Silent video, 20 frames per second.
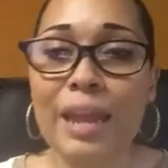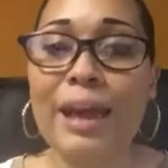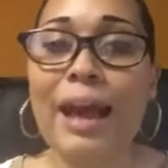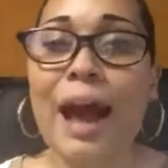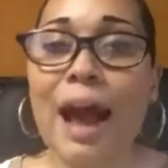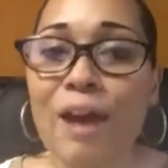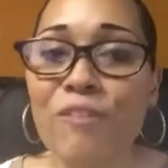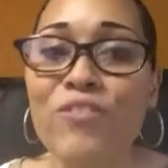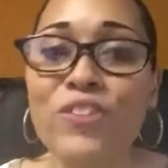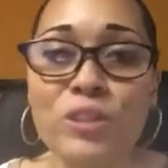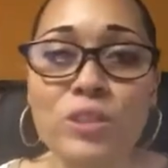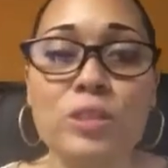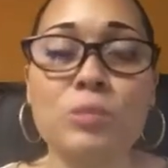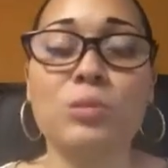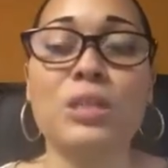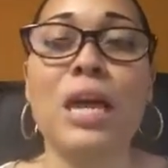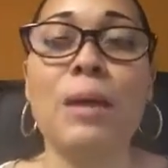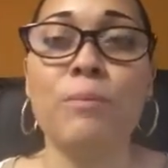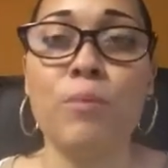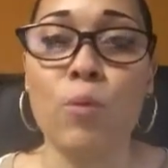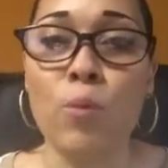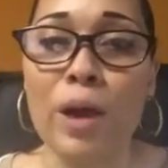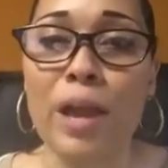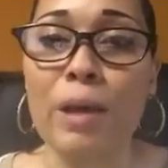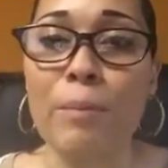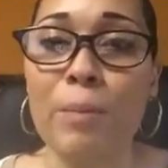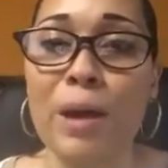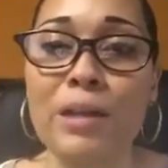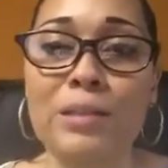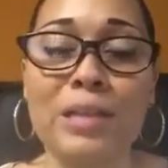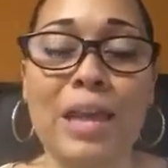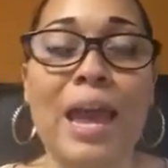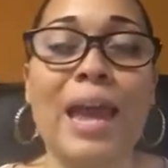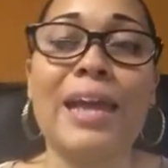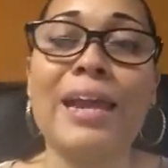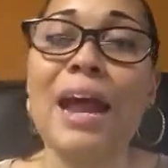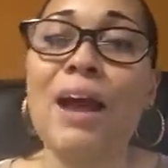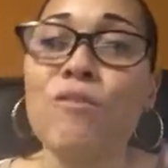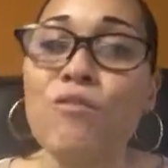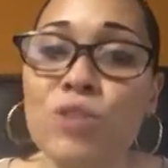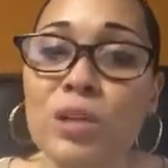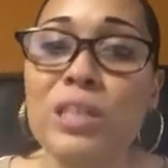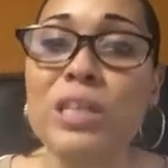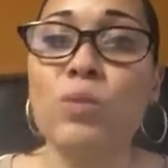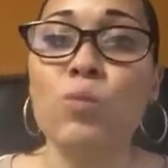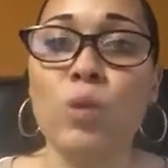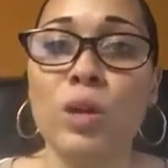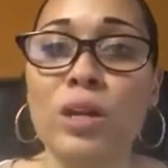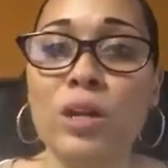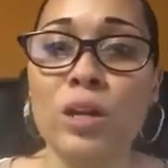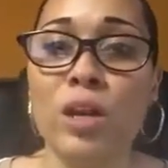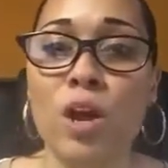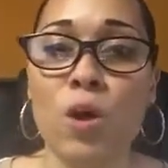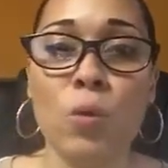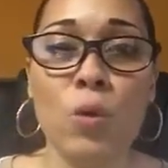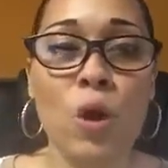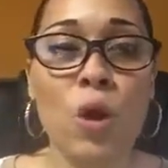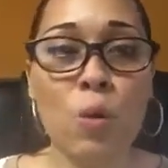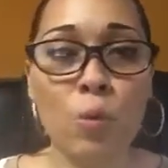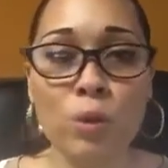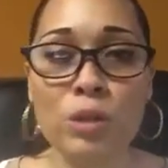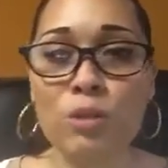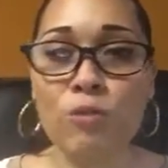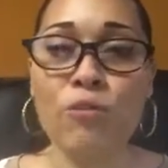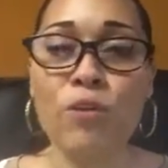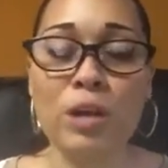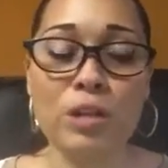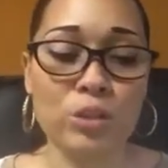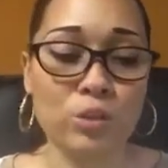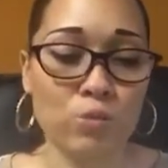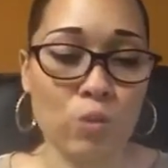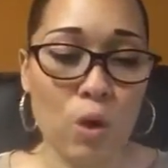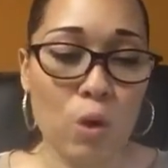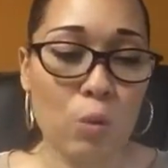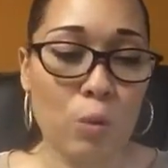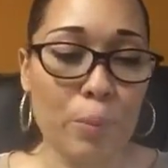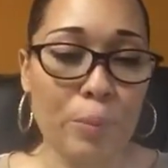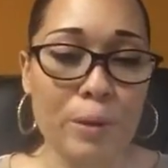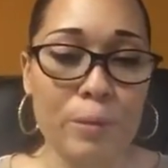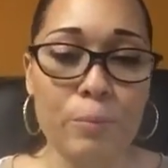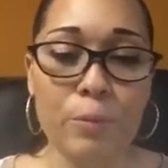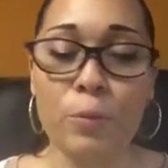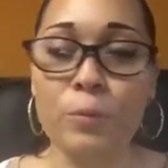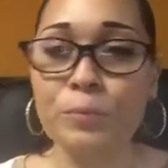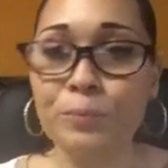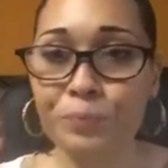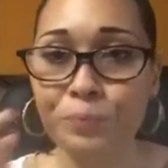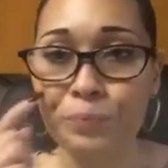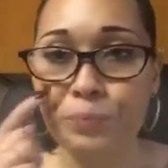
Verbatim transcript: Like, I feel some type of way about that, and I really want to know what the fuck is wrong with people.